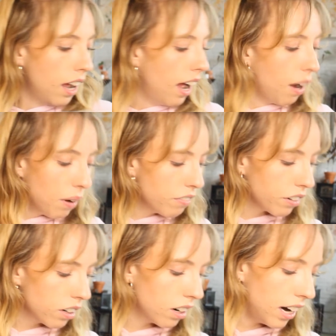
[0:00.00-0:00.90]

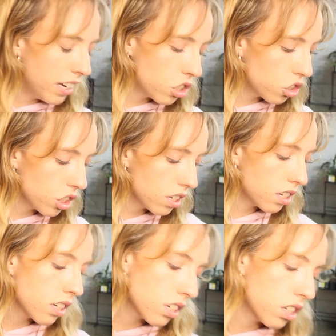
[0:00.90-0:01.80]
However, it's
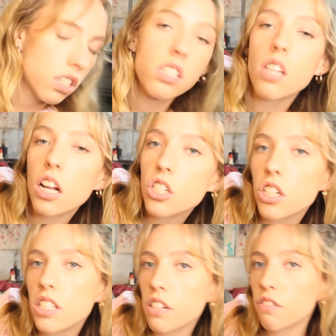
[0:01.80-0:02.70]
just such a
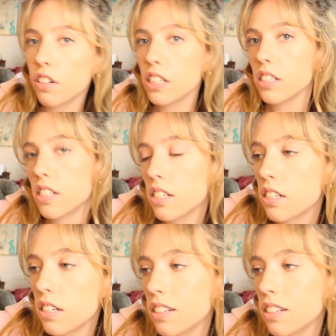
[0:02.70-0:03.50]
different